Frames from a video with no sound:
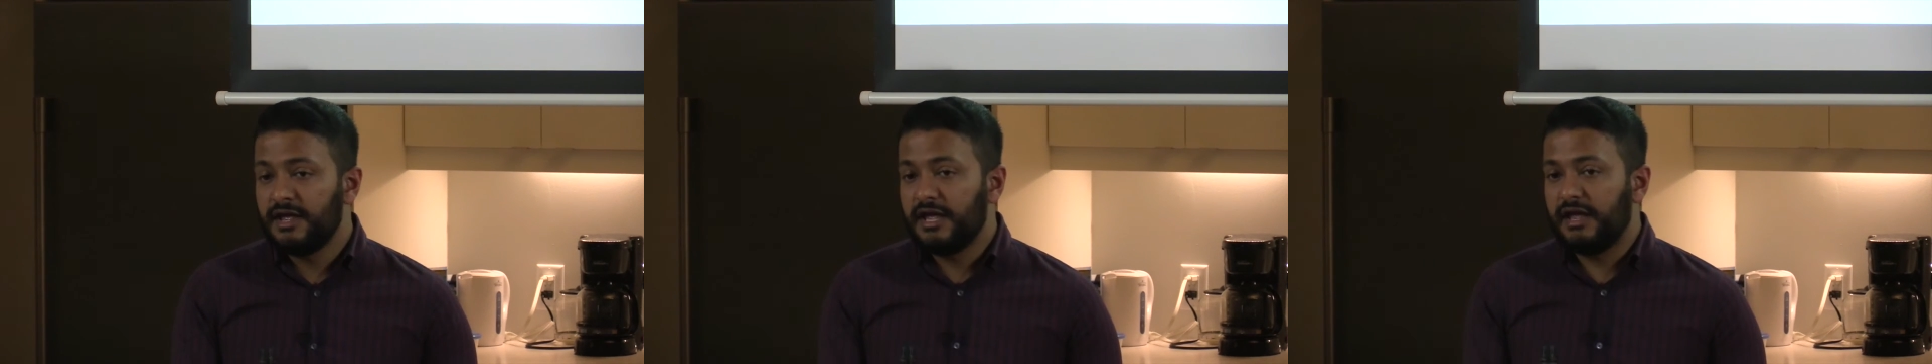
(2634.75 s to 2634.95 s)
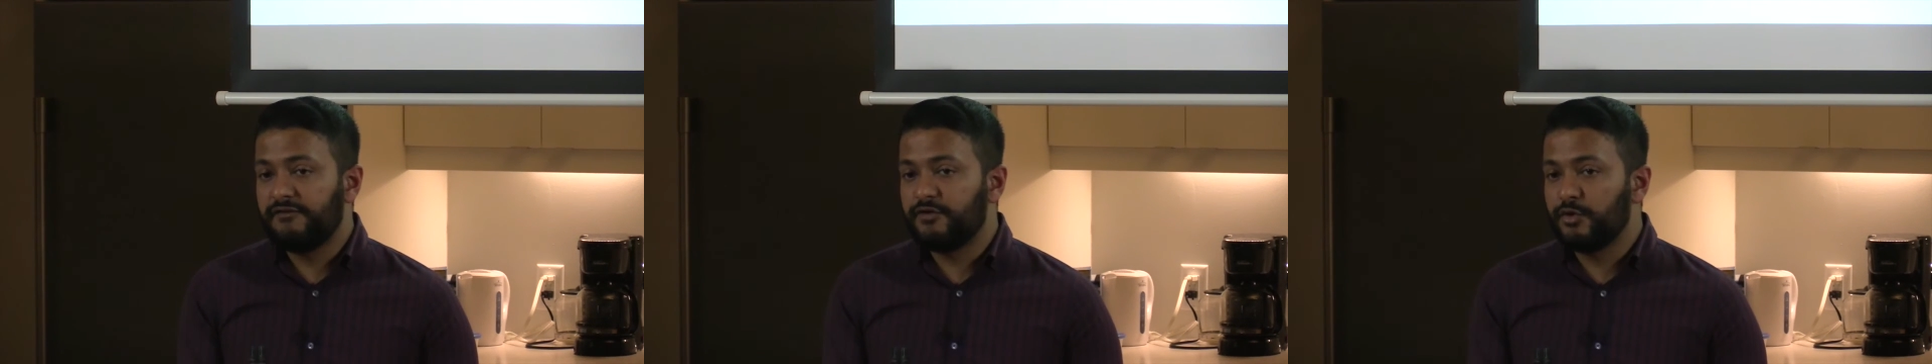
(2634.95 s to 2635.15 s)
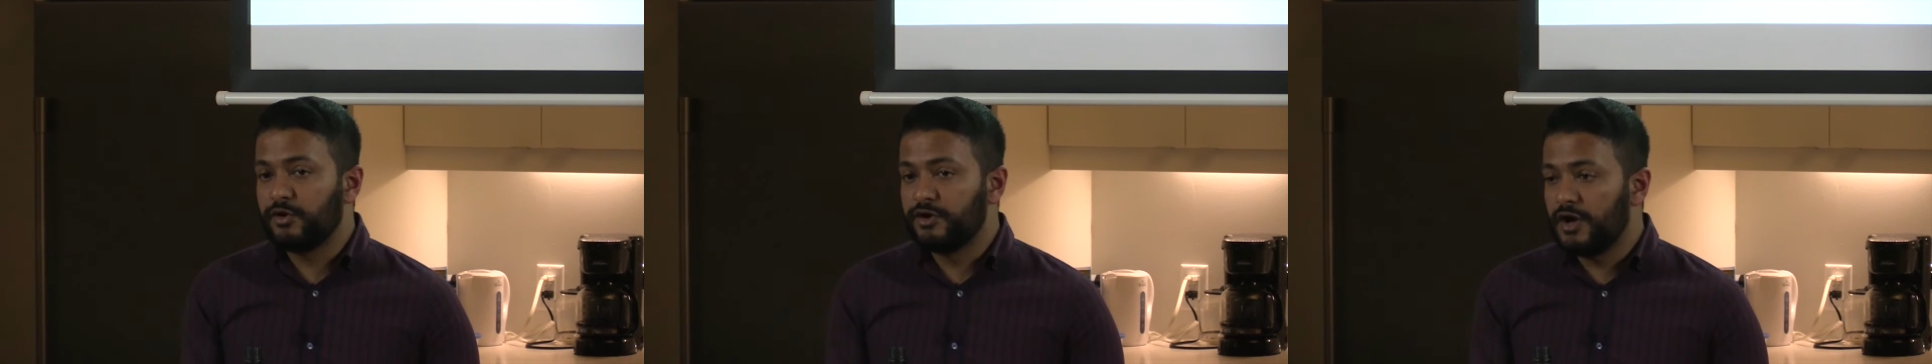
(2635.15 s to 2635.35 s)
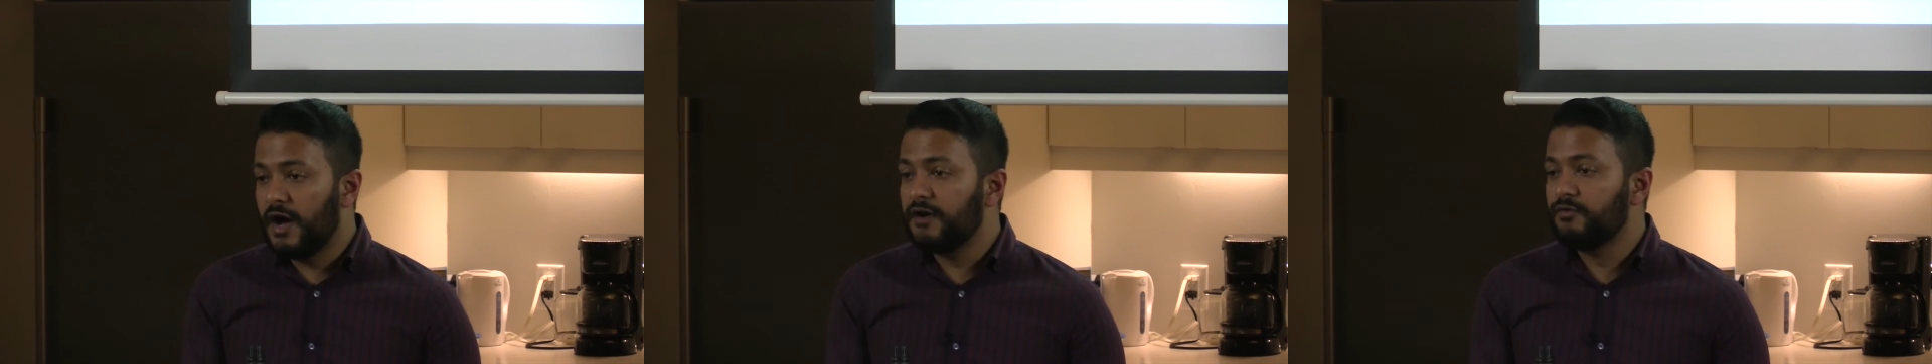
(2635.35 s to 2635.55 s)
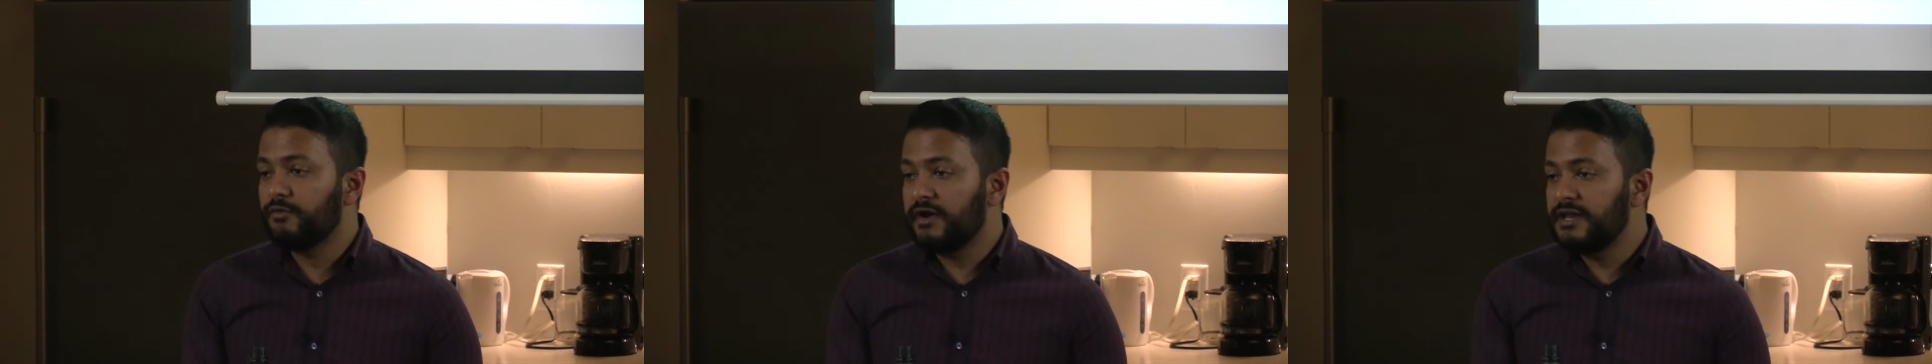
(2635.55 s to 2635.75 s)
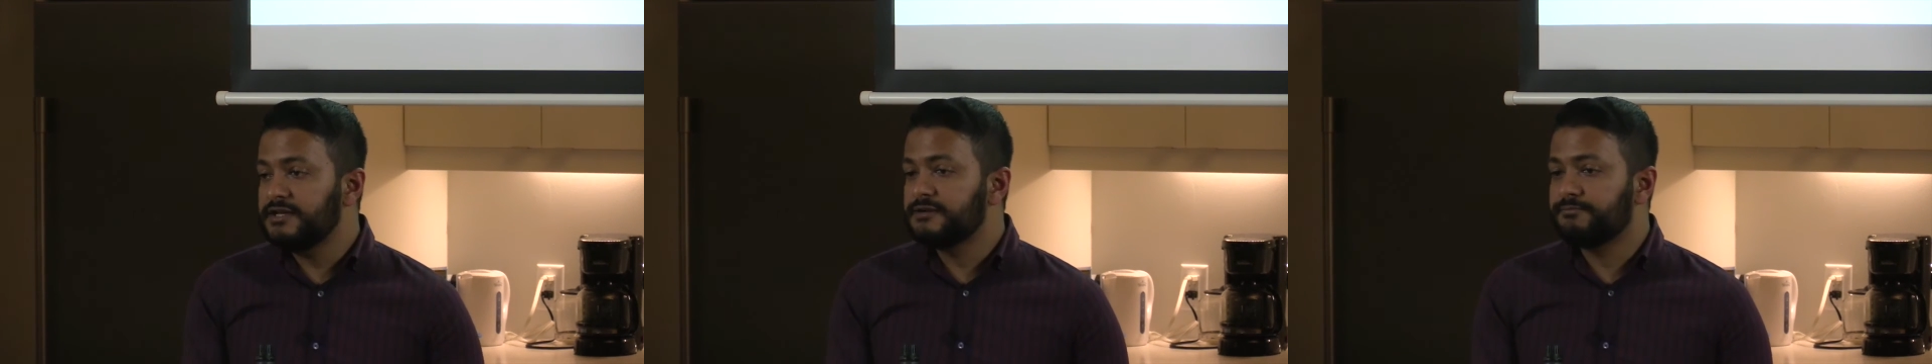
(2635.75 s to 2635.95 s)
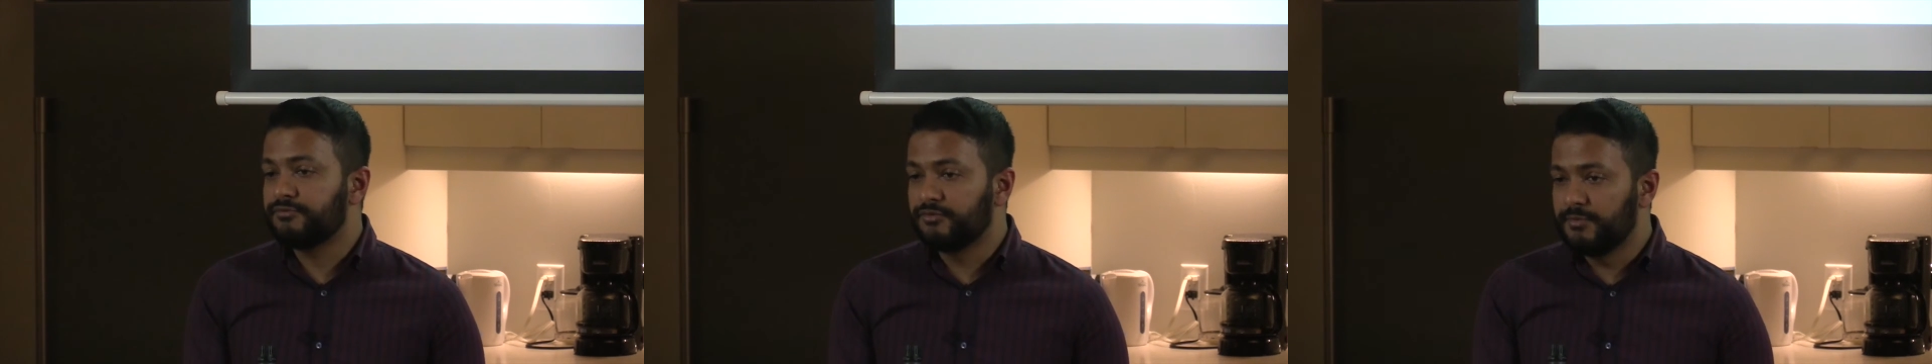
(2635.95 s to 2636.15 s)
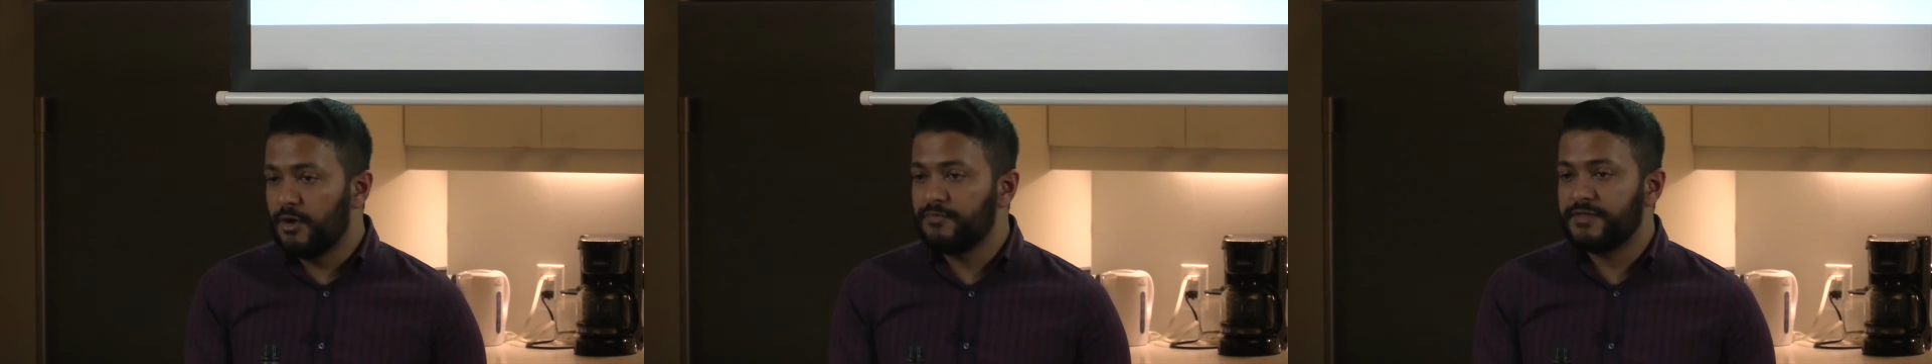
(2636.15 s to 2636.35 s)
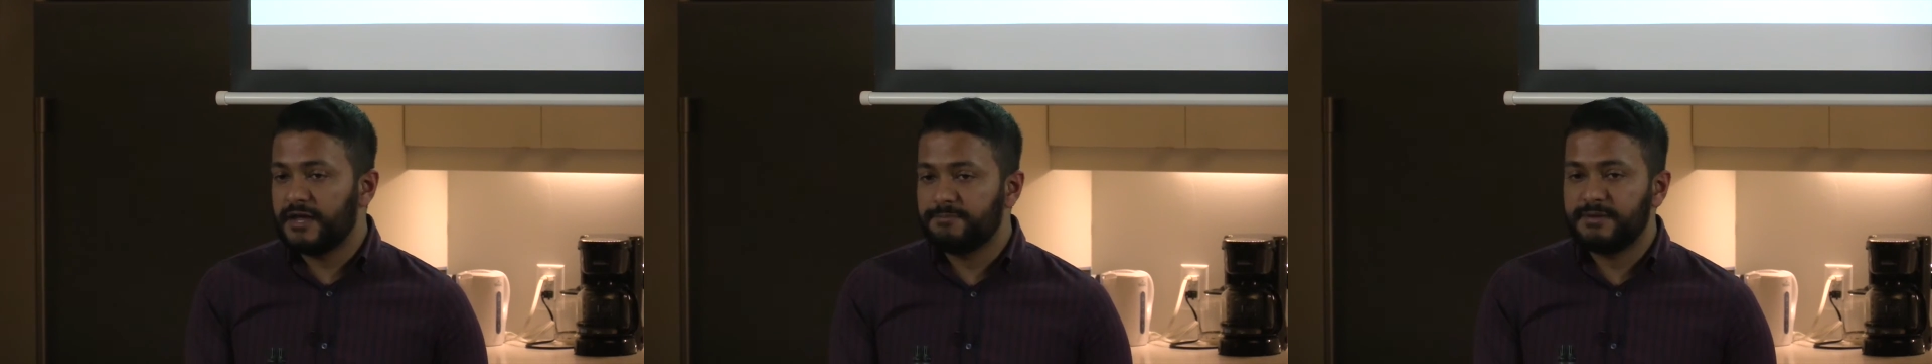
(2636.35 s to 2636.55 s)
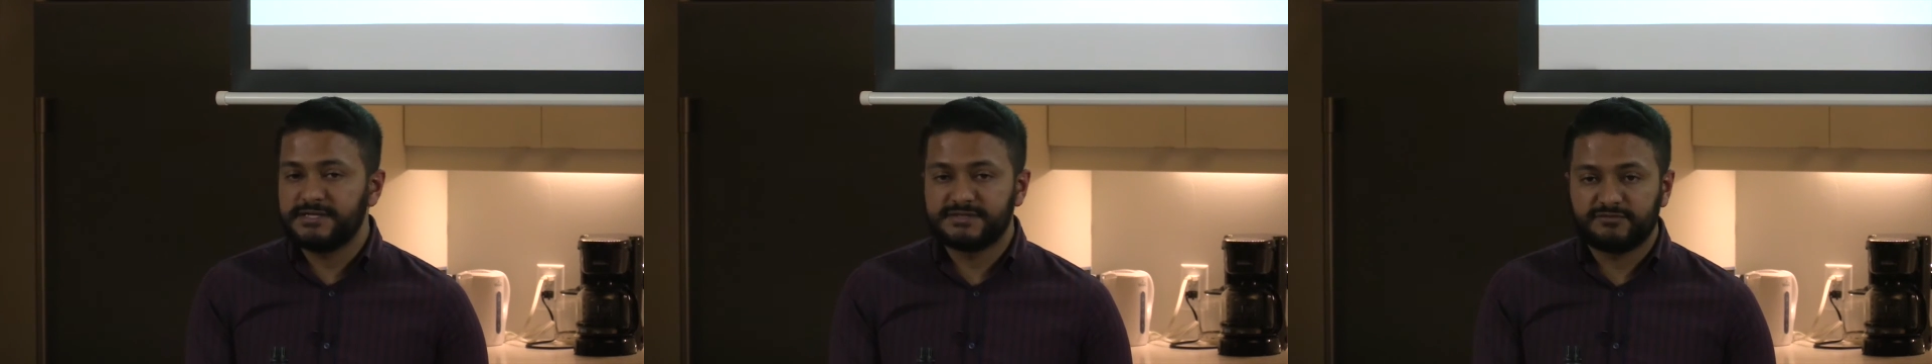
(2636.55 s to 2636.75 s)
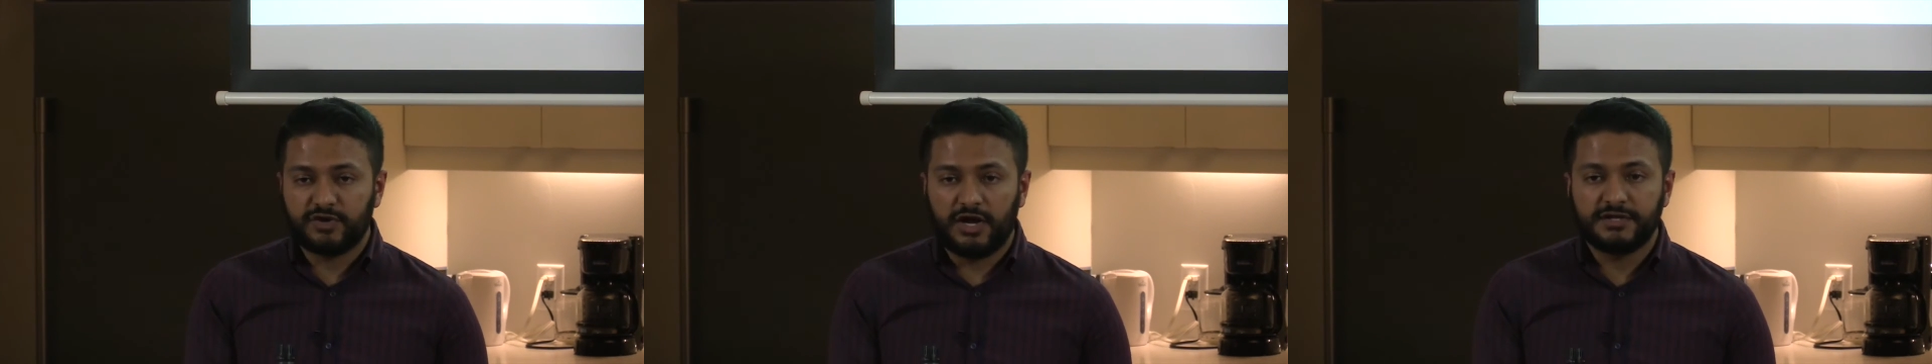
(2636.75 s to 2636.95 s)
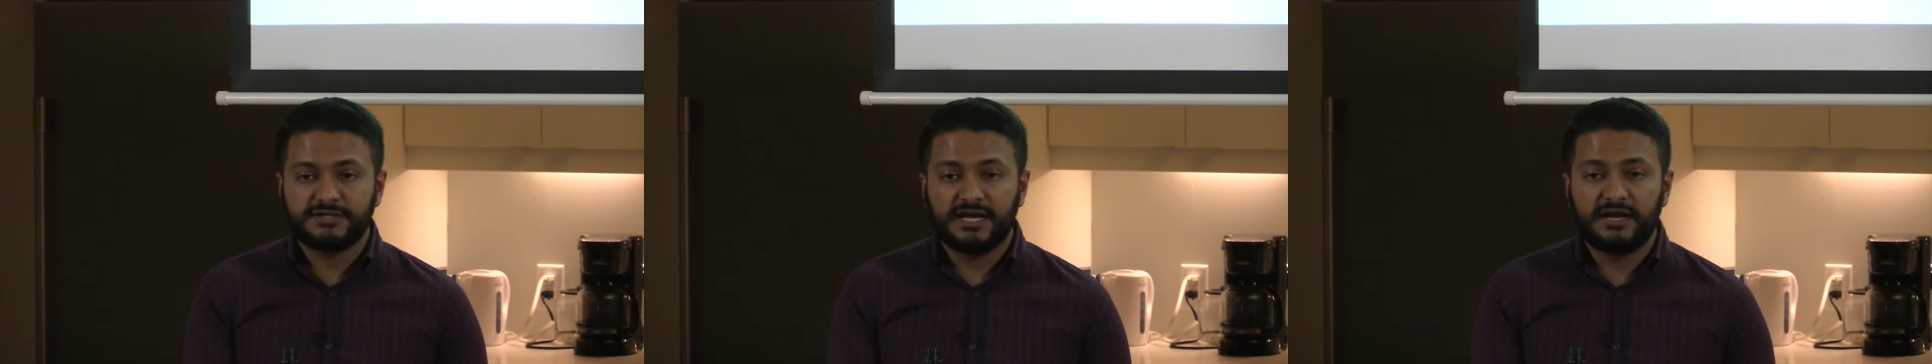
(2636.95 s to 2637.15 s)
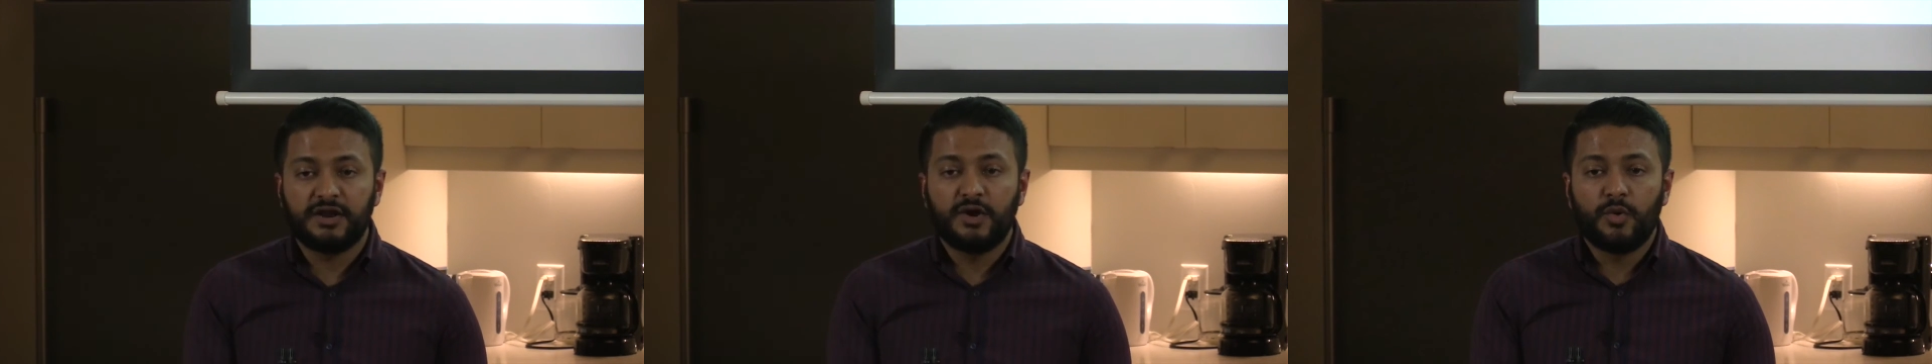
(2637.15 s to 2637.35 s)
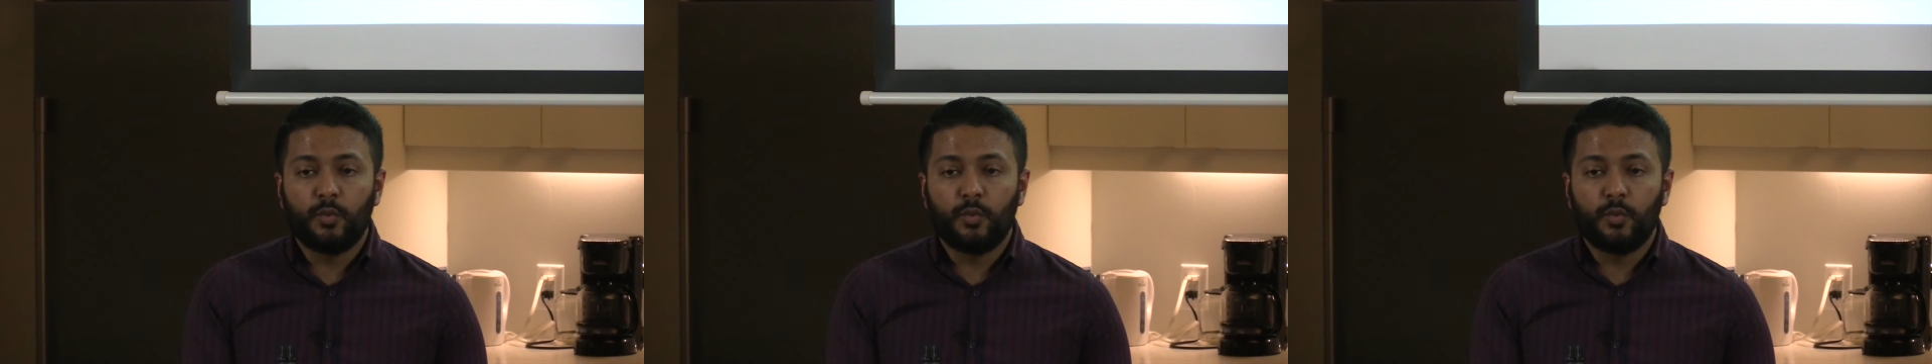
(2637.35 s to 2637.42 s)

if you are not ready to promote that piece of content,